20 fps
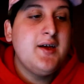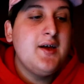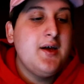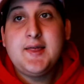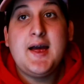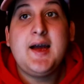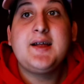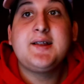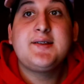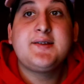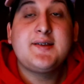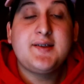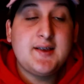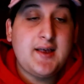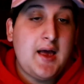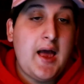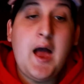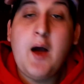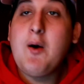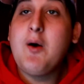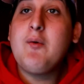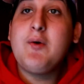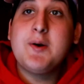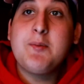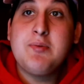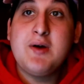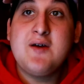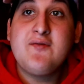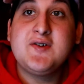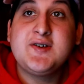That's how I want
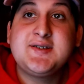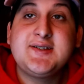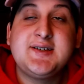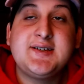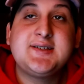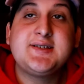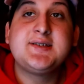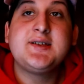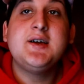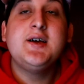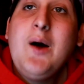to preface this.